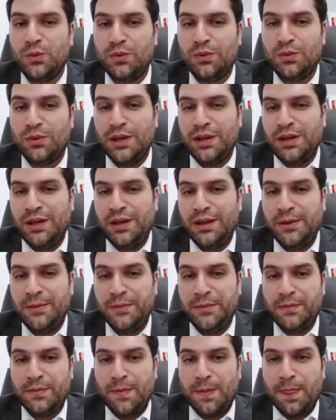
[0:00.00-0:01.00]

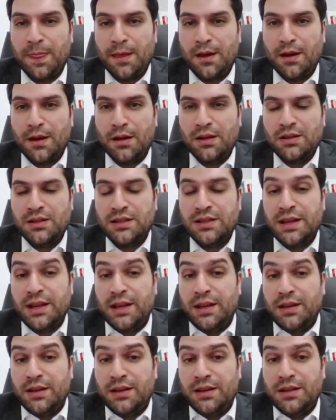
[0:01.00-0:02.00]
we uh, today
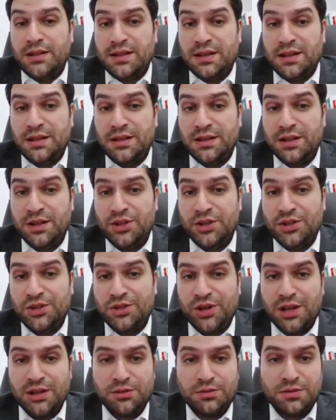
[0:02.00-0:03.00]
is the International
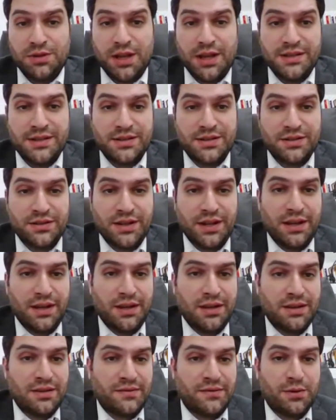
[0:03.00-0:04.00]
Childhood Cancer
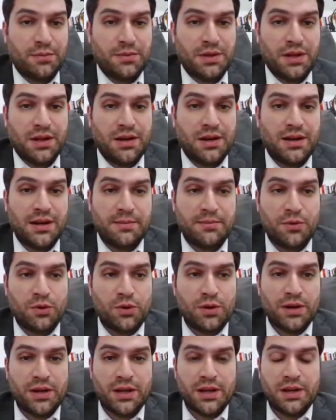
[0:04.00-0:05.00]
Day, and from the early
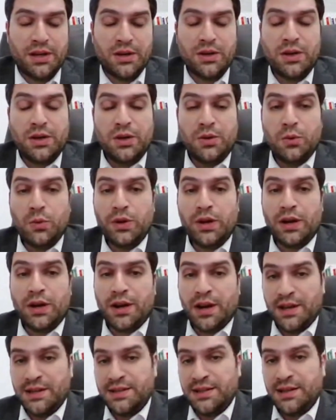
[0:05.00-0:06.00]
morning we are
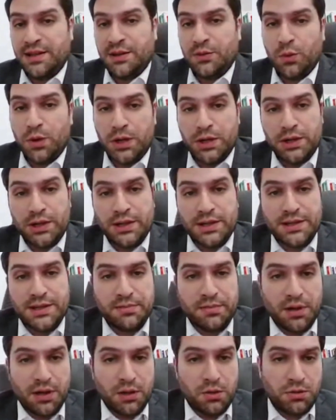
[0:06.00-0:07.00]
raising awareness
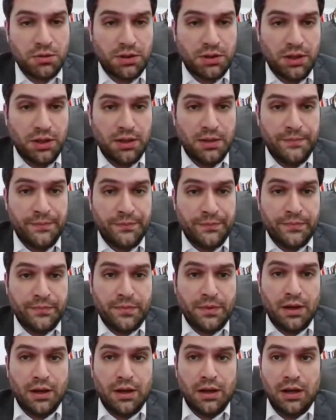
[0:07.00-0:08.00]
about the
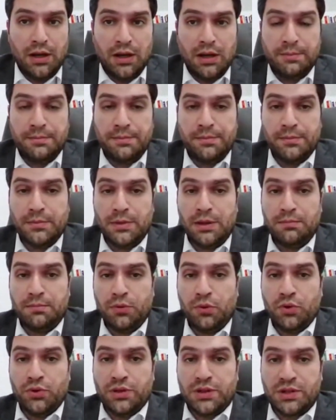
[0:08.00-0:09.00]
uh,
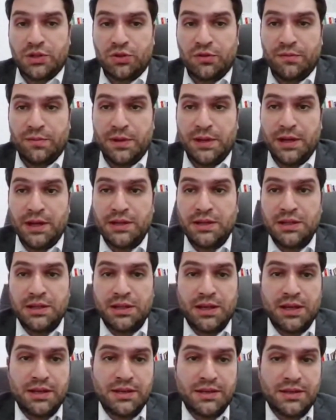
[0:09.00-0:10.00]
importance of
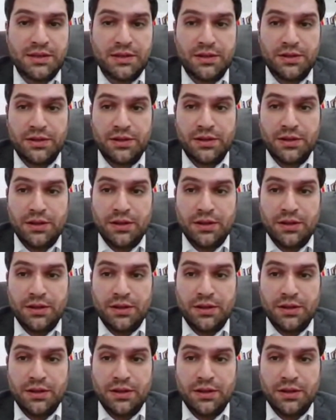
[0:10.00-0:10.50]
pediatric cancer,